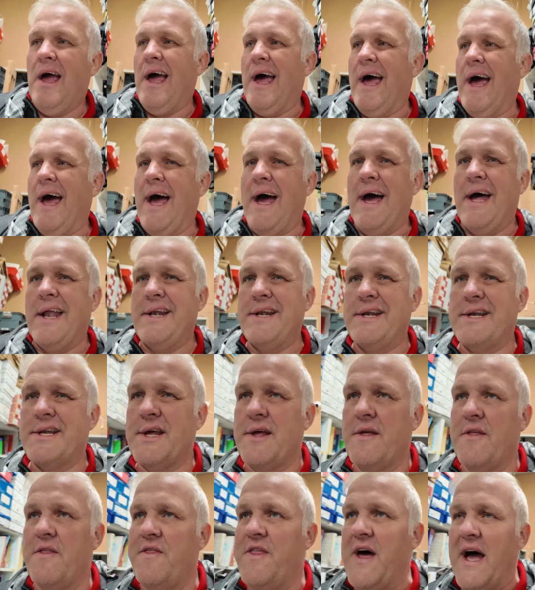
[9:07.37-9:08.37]
And
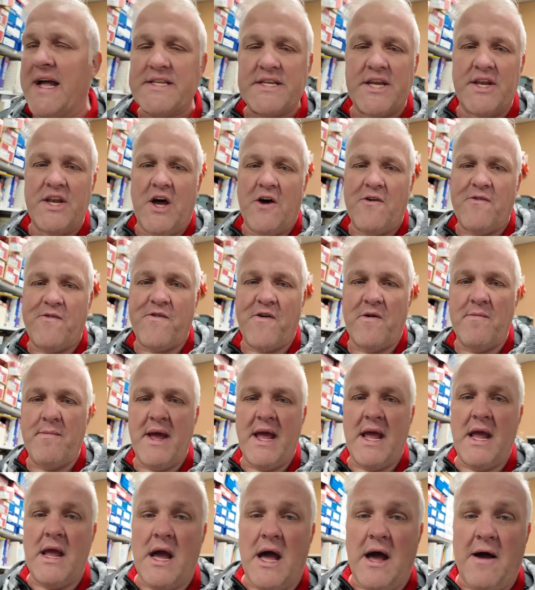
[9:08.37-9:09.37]
that's enough for
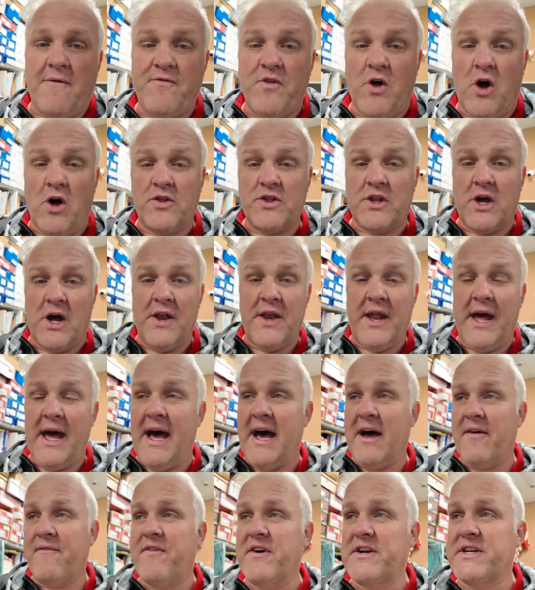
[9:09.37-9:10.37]
me. I've not done
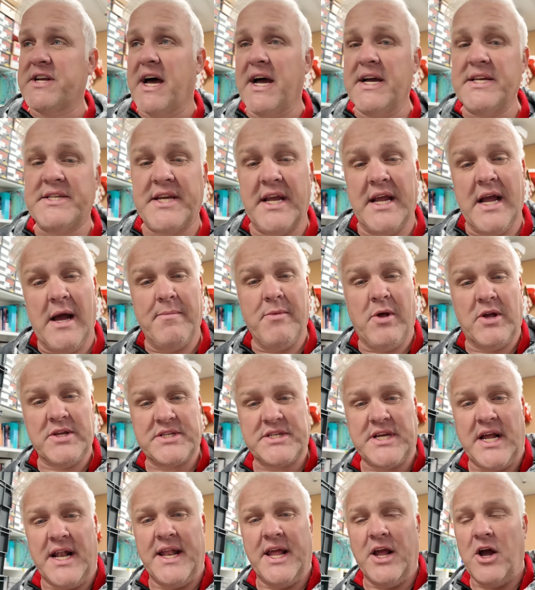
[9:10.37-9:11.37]
advertising. I'm not
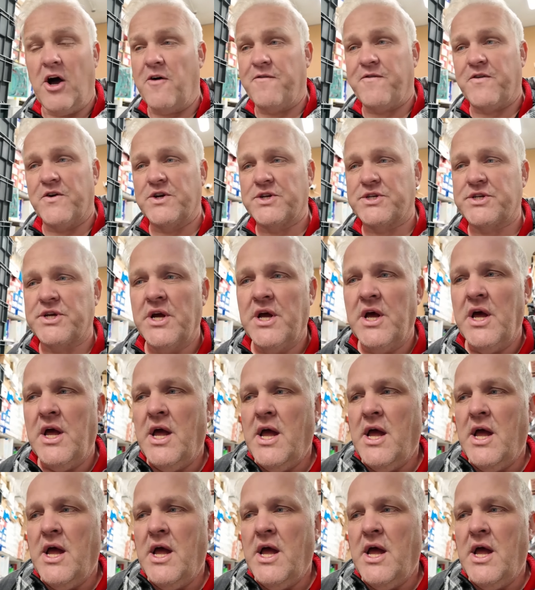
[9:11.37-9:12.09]
sending offers.